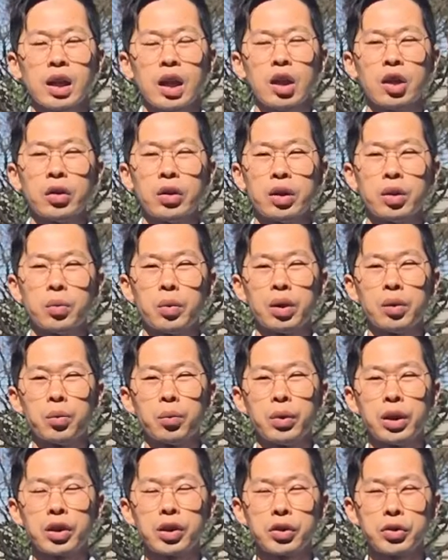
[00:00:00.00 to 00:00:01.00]
Hello everyone,
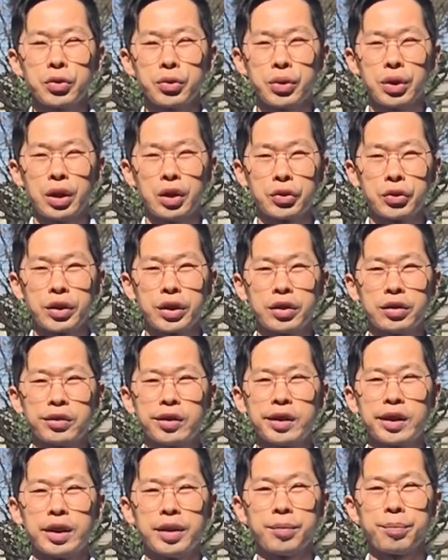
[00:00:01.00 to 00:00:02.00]
welcome to our channel
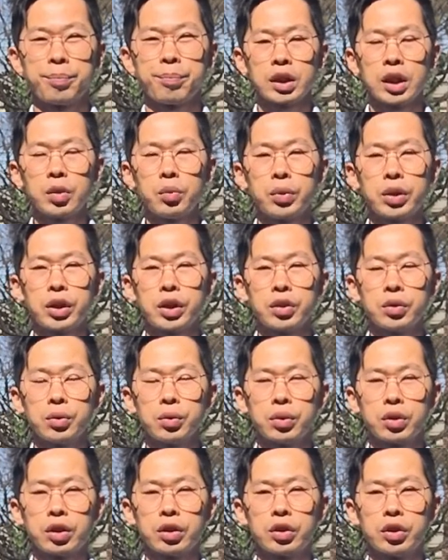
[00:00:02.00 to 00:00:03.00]
today. Today we're going
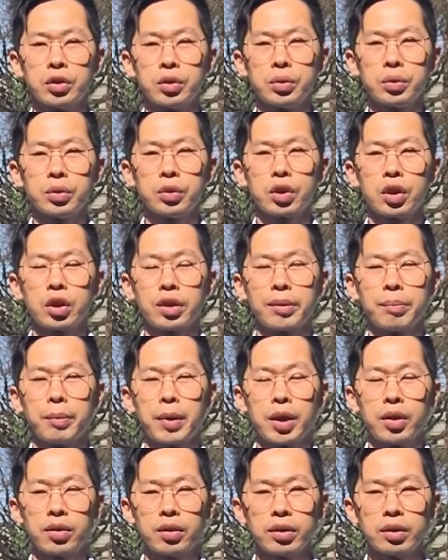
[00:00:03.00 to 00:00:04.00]
to continue to talk
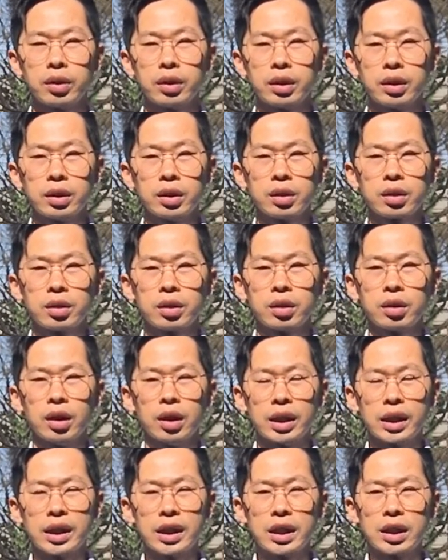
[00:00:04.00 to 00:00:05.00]
about the
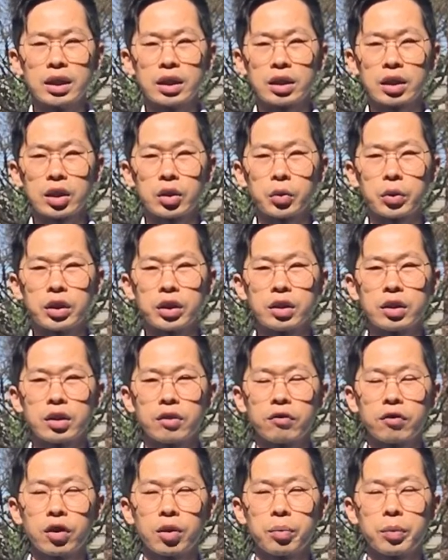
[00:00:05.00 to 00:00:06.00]
heat cleansing
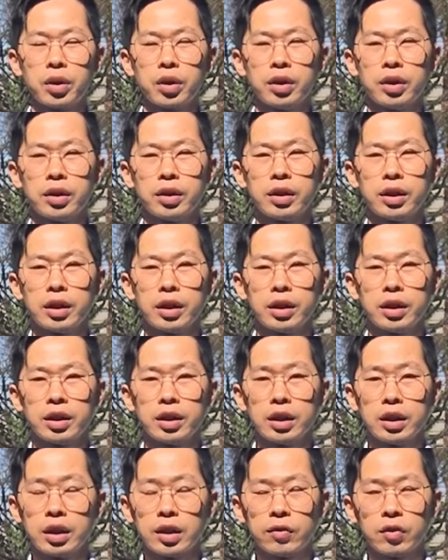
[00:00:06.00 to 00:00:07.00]
formula
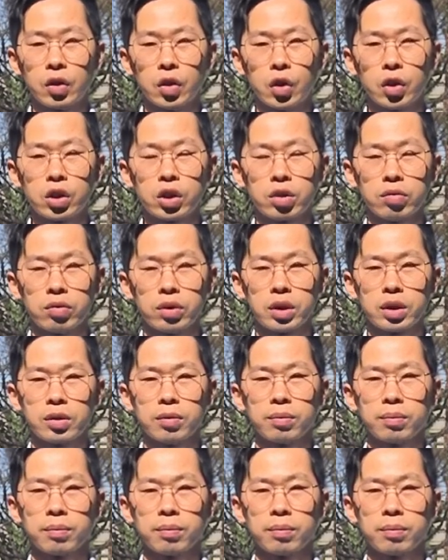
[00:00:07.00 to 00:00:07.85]
in different organs.